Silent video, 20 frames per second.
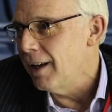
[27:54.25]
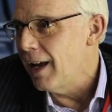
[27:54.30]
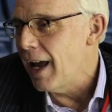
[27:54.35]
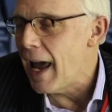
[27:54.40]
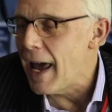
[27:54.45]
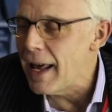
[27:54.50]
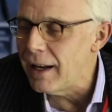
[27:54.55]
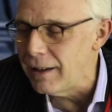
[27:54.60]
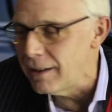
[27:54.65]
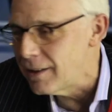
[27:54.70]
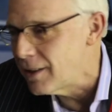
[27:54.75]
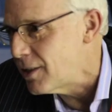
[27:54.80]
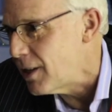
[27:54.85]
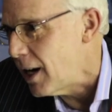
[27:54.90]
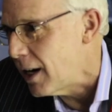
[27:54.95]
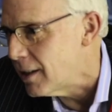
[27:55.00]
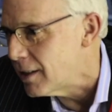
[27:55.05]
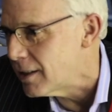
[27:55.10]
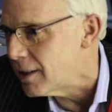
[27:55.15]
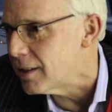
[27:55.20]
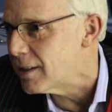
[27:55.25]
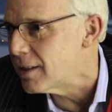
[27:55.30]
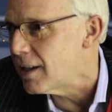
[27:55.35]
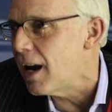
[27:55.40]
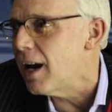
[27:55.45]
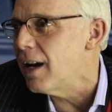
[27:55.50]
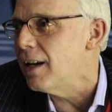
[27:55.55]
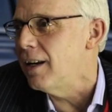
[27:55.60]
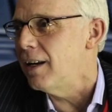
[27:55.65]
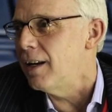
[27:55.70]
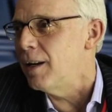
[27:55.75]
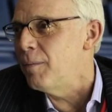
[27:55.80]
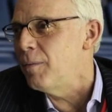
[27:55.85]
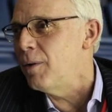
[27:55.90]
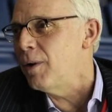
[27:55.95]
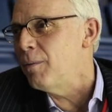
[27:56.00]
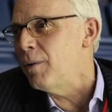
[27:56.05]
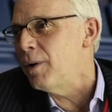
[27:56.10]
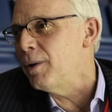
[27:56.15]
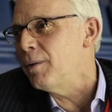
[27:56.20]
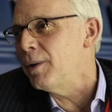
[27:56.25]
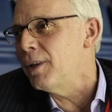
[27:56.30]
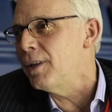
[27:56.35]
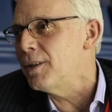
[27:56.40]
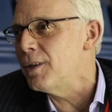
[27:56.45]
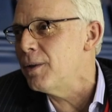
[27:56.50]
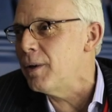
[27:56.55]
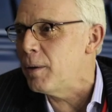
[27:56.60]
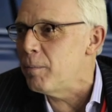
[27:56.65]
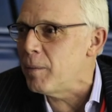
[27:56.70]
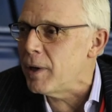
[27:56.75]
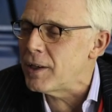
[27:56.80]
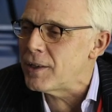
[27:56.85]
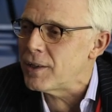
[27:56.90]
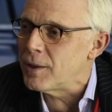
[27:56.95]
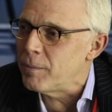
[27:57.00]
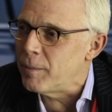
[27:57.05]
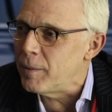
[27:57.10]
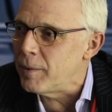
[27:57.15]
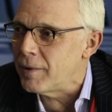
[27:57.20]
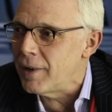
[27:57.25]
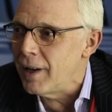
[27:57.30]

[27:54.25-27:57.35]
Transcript: hell's chance of signing him. What you do? It makes you.